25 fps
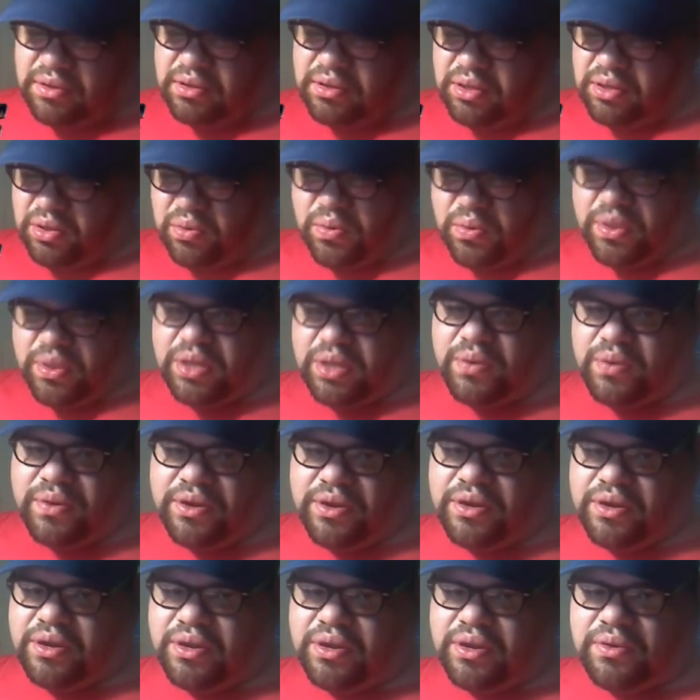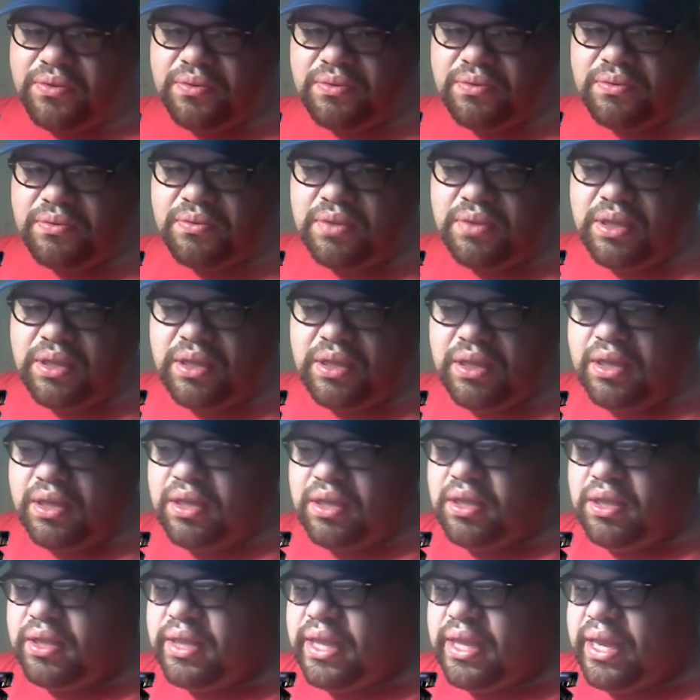you will already know
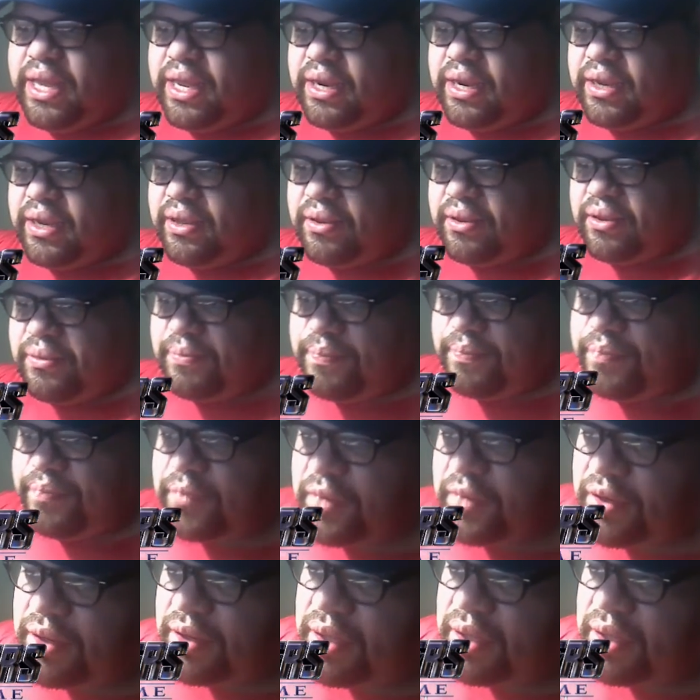that. Uh, hold